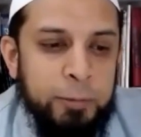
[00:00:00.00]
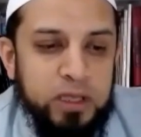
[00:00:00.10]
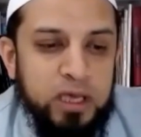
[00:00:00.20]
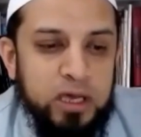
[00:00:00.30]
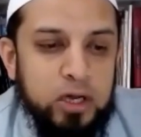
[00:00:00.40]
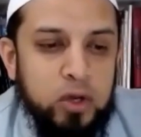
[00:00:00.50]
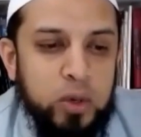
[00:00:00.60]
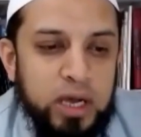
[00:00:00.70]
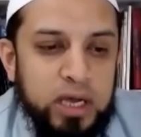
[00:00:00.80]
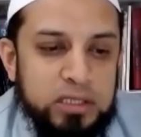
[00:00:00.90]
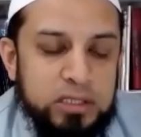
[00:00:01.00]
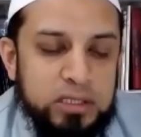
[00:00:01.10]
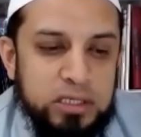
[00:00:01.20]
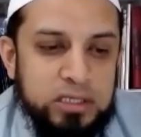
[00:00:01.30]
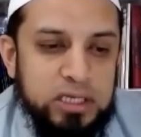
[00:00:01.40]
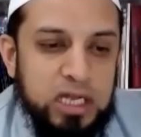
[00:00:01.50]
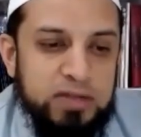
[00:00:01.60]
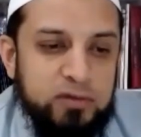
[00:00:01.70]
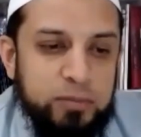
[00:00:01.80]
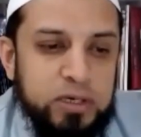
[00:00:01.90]
It acquires inside
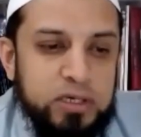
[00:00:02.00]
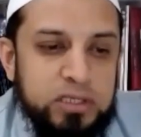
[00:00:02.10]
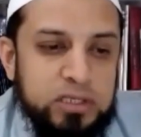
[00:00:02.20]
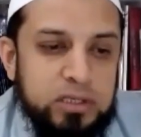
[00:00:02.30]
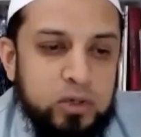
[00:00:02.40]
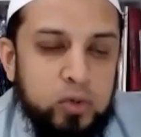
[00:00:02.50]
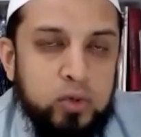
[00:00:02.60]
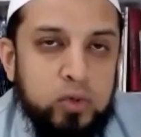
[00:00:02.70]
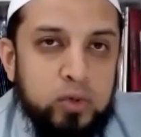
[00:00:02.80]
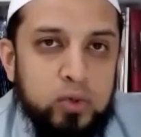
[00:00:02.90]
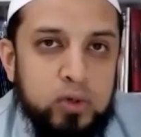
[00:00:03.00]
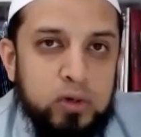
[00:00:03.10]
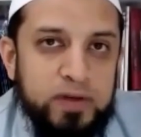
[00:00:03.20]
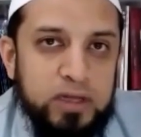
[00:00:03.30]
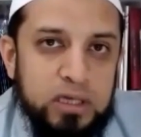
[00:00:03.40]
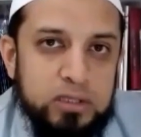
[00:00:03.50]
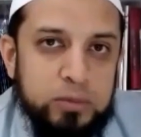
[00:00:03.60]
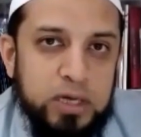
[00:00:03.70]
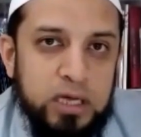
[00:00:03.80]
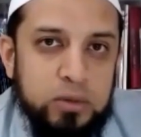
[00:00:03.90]
of a person awe of Allah
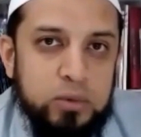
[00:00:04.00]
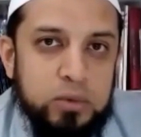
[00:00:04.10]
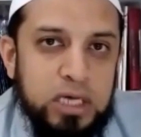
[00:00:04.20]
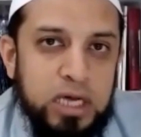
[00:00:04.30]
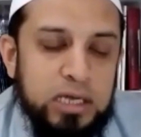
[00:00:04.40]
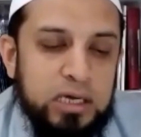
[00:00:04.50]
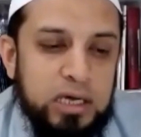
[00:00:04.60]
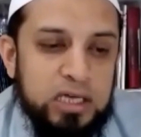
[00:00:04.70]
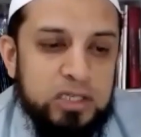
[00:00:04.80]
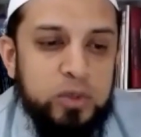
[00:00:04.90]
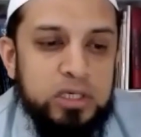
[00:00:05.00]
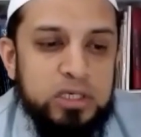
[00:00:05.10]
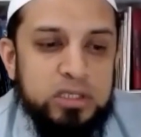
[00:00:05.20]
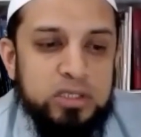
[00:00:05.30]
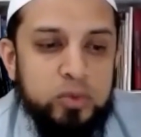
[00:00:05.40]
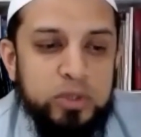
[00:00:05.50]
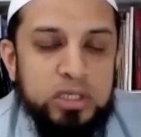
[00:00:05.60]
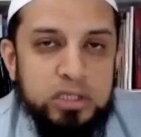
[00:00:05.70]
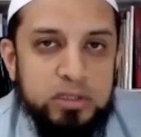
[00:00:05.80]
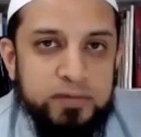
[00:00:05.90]
subhanahu wa ta'ala, as well as the
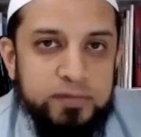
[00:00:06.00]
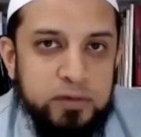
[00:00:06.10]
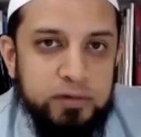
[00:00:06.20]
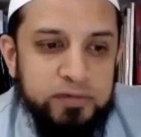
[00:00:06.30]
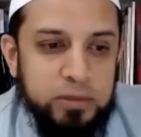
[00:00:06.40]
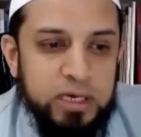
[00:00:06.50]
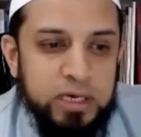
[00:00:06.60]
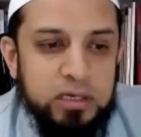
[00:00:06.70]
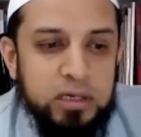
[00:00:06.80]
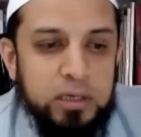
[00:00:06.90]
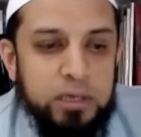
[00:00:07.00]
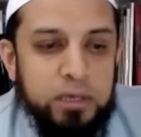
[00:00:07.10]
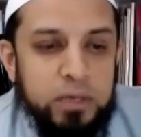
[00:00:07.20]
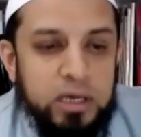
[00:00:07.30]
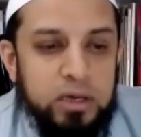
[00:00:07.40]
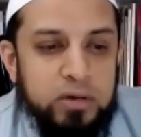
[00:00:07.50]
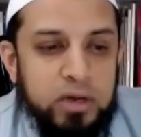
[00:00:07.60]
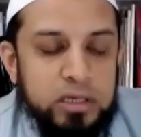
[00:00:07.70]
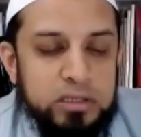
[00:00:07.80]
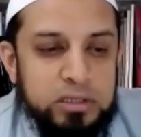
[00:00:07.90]
sweetness of Iman. It
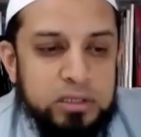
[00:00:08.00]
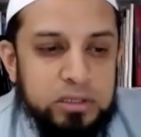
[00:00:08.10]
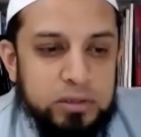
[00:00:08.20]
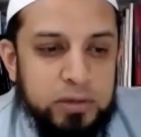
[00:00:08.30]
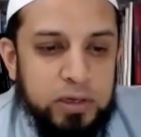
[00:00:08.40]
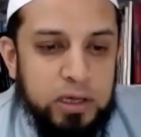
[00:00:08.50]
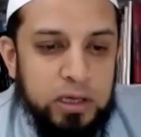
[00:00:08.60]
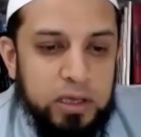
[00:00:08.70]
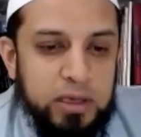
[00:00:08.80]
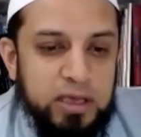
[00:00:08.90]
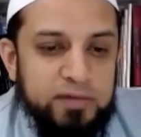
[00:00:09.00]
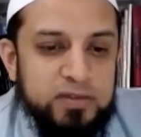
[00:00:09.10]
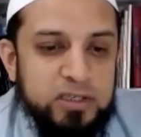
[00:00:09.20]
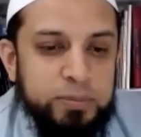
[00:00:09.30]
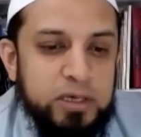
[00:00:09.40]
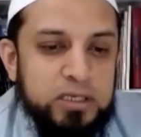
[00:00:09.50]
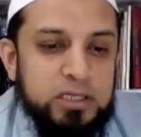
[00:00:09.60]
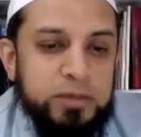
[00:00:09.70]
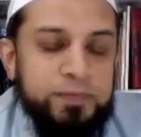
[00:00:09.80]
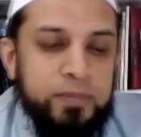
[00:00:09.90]
gives a
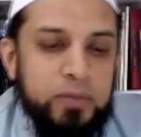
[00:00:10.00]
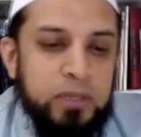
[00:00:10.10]
person